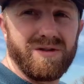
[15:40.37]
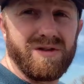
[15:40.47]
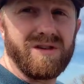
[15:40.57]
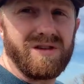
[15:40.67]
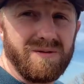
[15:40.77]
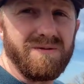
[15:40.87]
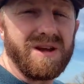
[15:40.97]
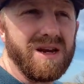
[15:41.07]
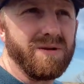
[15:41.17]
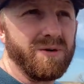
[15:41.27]
60
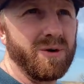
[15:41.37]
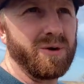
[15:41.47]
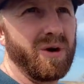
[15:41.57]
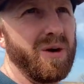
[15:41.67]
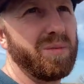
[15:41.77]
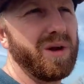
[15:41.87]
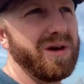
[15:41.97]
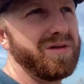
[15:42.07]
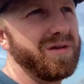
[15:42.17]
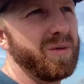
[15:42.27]
feet if you're in the right
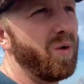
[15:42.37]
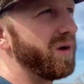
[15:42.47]
place. They won't